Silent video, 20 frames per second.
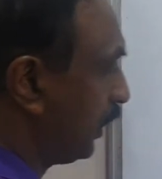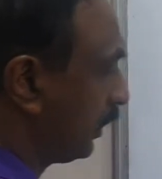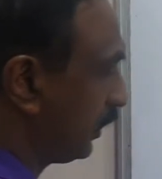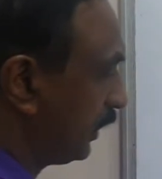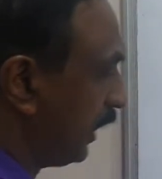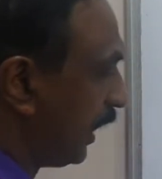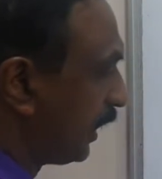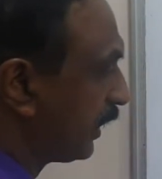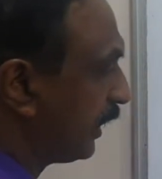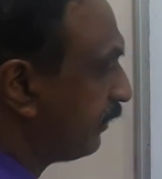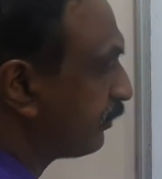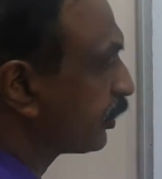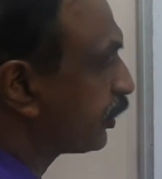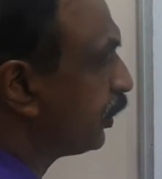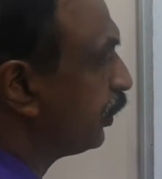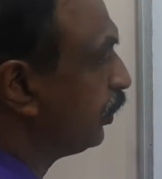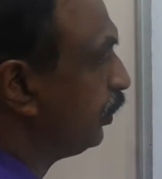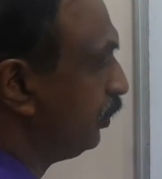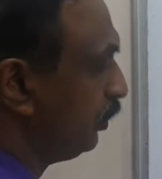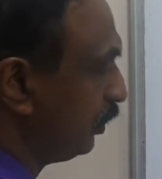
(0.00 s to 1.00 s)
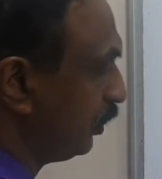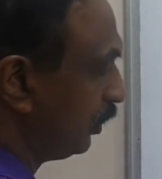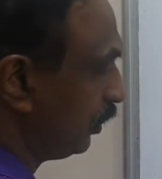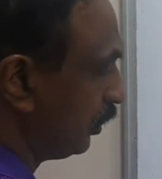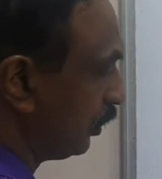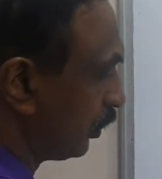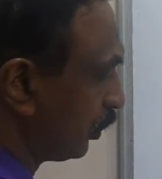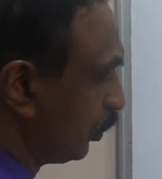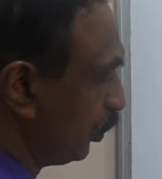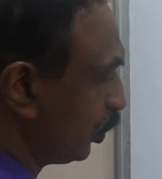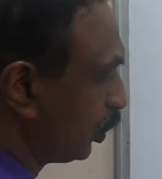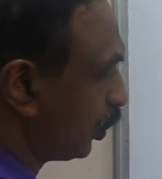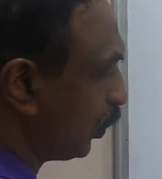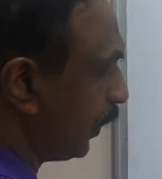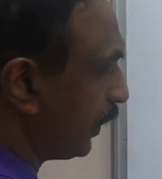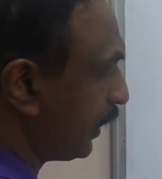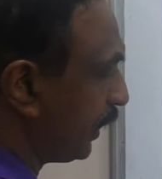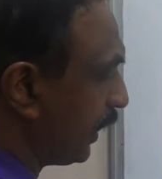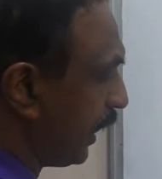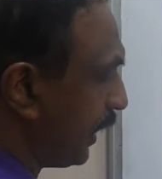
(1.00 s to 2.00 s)
That gives you root
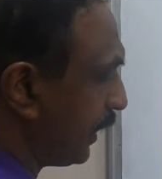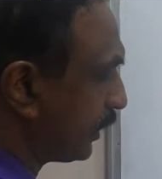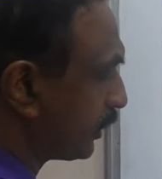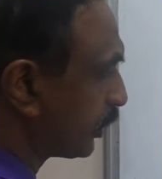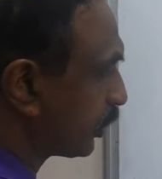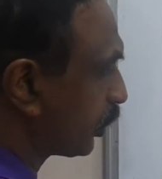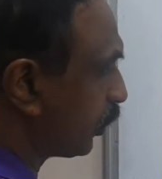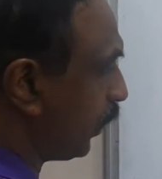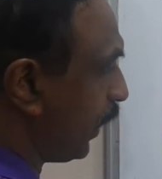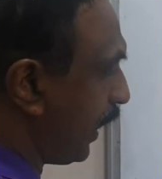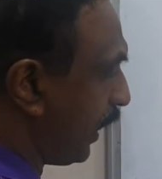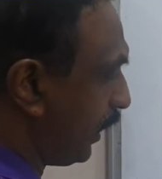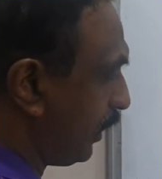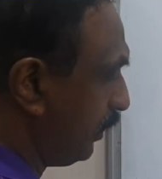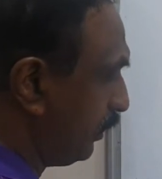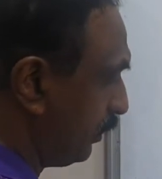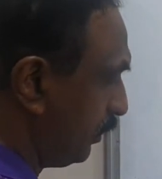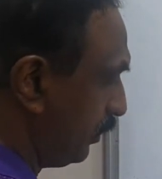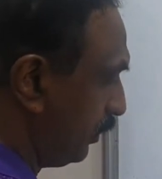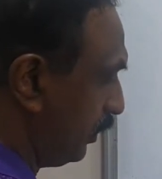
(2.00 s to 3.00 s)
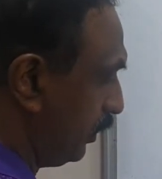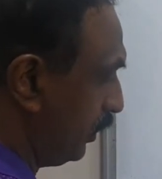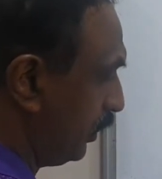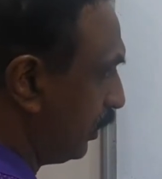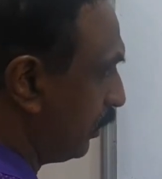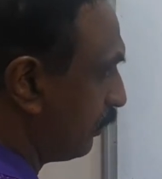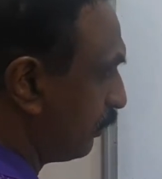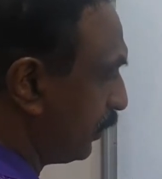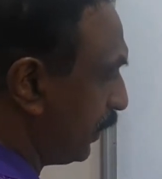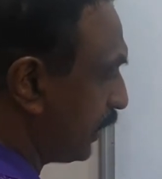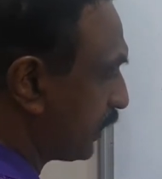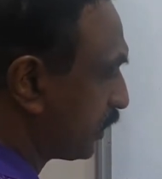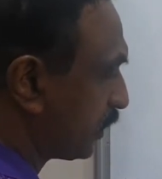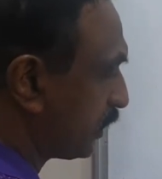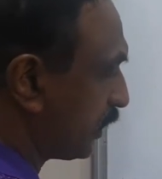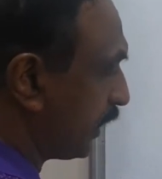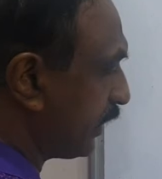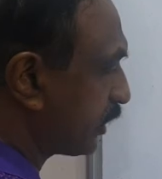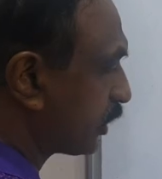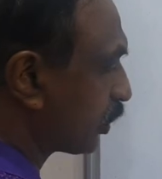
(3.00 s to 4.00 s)
29 square plus
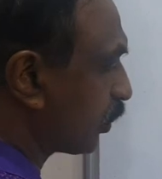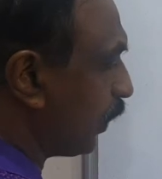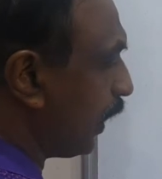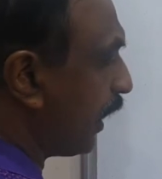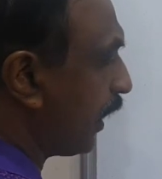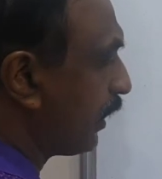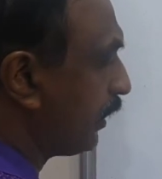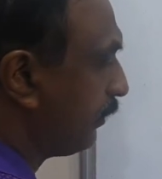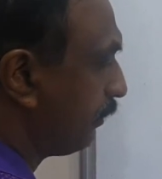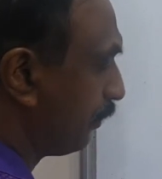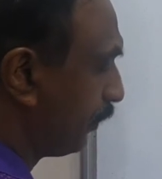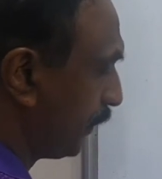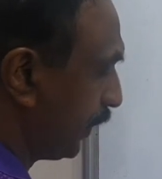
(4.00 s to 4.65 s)
3 square.